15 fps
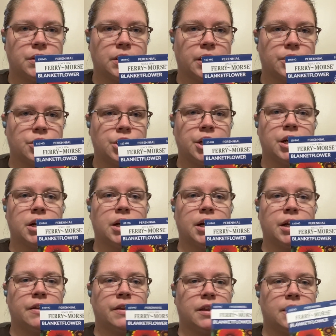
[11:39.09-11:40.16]
last year
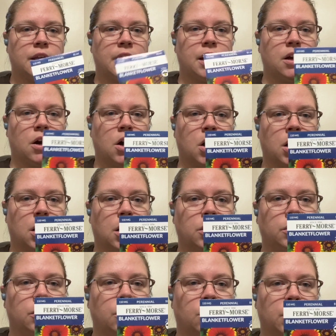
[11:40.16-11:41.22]
and they are
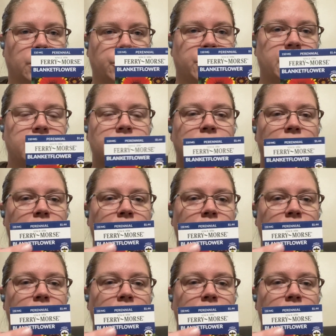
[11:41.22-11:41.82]
gorgeous.